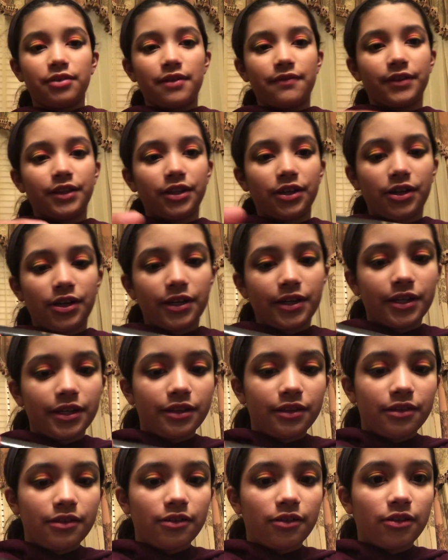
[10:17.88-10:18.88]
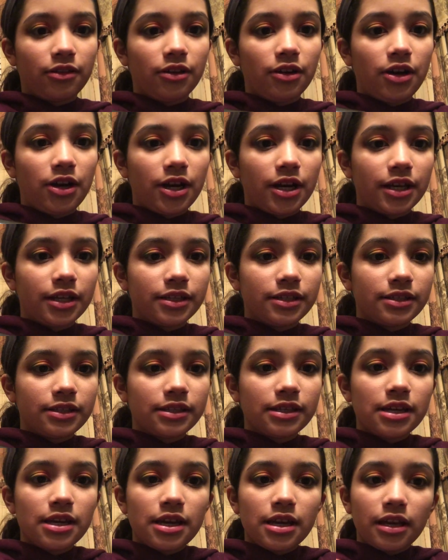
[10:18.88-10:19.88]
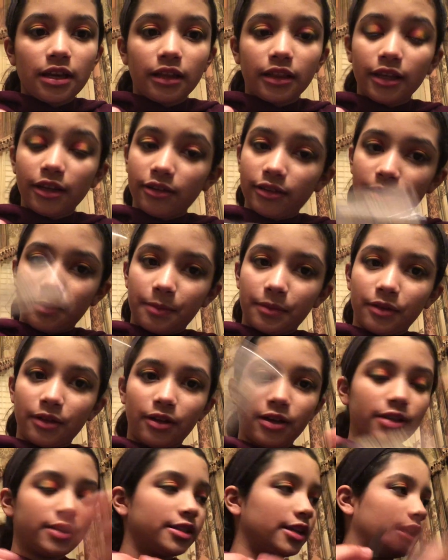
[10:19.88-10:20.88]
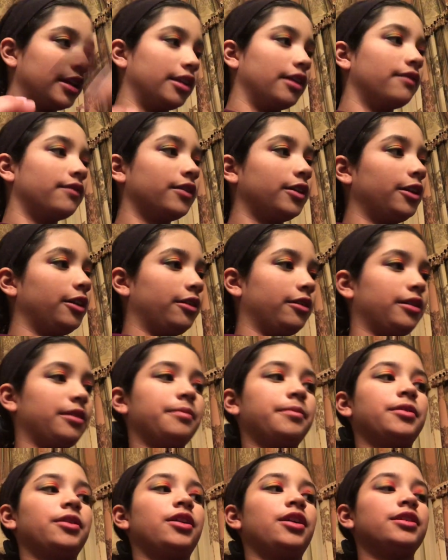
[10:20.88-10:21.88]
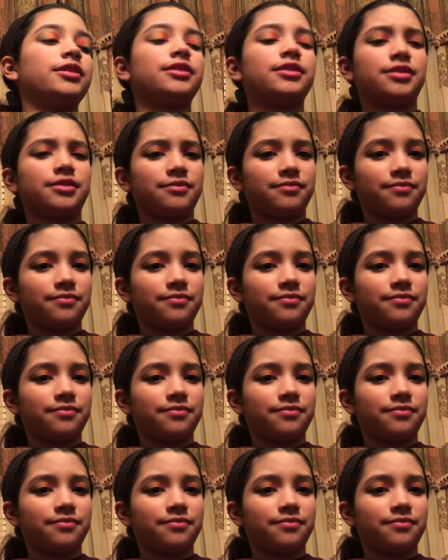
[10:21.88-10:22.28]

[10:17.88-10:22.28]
Revlon The Gloss clear lip gloss. I love clear lip gloss.